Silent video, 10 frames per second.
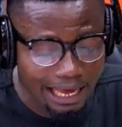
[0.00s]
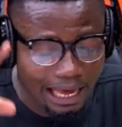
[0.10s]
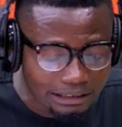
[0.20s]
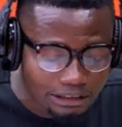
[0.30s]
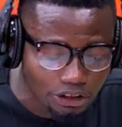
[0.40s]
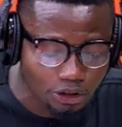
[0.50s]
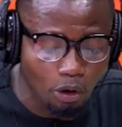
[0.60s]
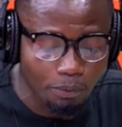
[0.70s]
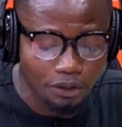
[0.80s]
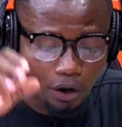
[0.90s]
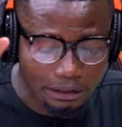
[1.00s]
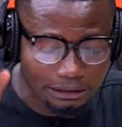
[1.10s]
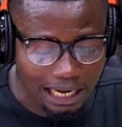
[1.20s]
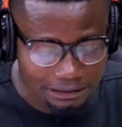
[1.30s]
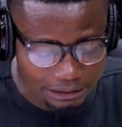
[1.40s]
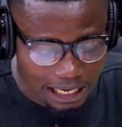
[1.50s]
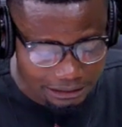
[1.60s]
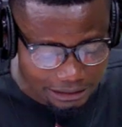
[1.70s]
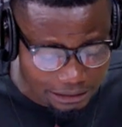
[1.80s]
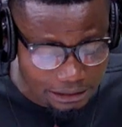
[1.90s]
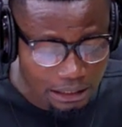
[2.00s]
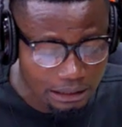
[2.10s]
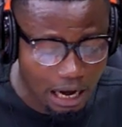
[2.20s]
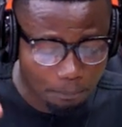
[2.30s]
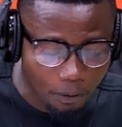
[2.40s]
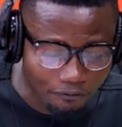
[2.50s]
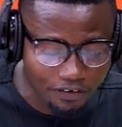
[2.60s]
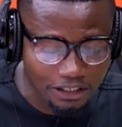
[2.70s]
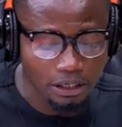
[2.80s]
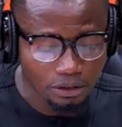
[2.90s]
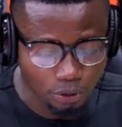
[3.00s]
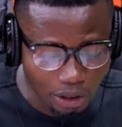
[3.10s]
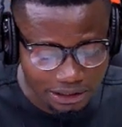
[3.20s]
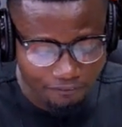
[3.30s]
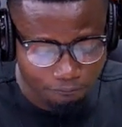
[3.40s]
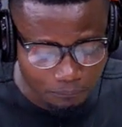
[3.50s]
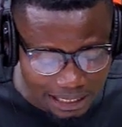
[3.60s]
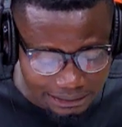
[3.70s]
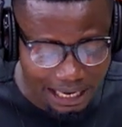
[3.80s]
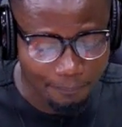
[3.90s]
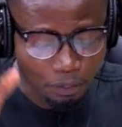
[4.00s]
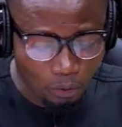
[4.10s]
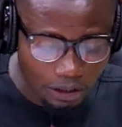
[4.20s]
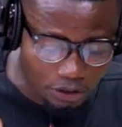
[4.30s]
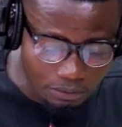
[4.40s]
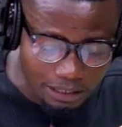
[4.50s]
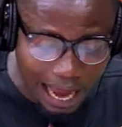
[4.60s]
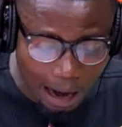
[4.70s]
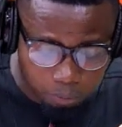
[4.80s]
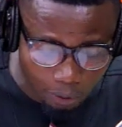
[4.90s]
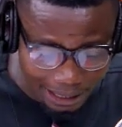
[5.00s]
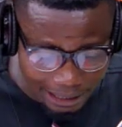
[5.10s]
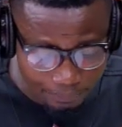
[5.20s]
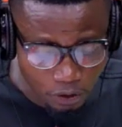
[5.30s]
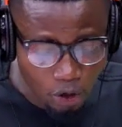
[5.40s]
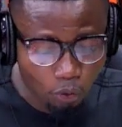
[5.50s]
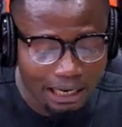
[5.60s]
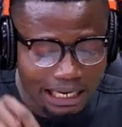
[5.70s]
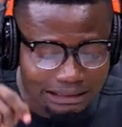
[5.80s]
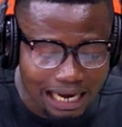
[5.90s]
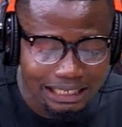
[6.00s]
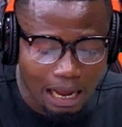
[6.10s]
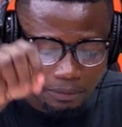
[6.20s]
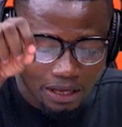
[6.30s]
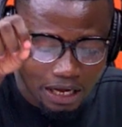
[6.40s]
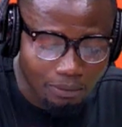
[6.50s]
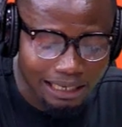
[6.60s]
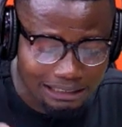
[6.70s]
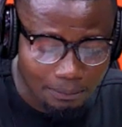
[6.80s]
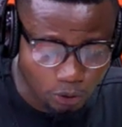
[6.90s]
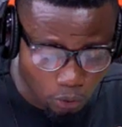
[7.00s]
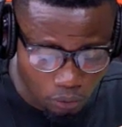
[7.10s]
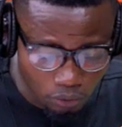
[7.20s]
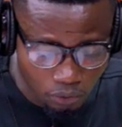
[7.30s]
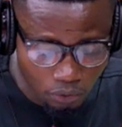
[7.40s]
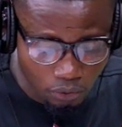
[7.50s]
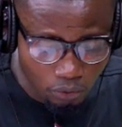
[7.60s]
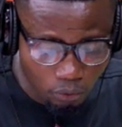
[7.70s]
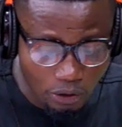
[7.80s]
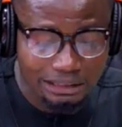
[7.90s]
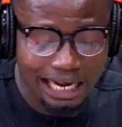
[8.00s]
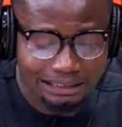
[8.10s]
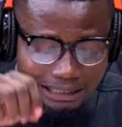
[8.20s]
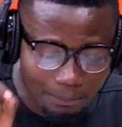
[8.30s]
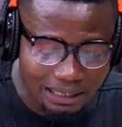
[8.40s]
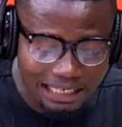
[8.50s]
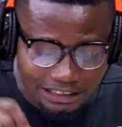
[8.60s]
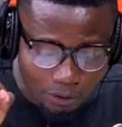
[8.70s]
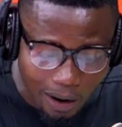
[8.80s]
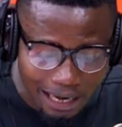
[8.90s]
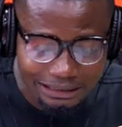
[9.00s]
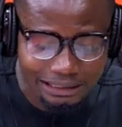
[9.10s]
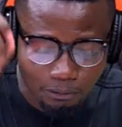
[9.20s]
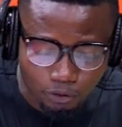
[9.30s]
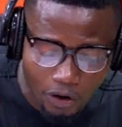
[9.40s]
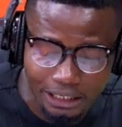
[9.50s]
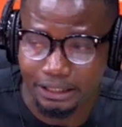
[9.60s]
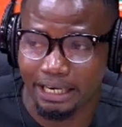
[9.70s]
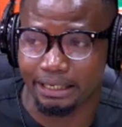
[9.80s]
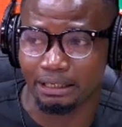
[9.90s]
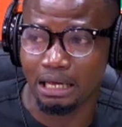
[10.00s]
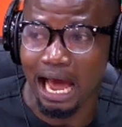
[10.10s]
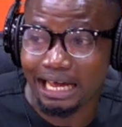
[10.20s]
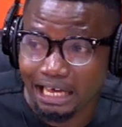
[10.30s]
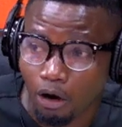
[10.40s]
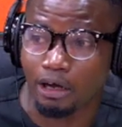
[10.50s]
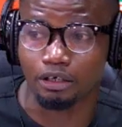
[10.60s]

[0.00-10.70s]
Angel Dominion International Church, na Prophet Joseph Mensah, were to me Abwaye. What Nigerian Yamian Masamso? Ogya Psalm 91 ne Psalm 23 aye oyo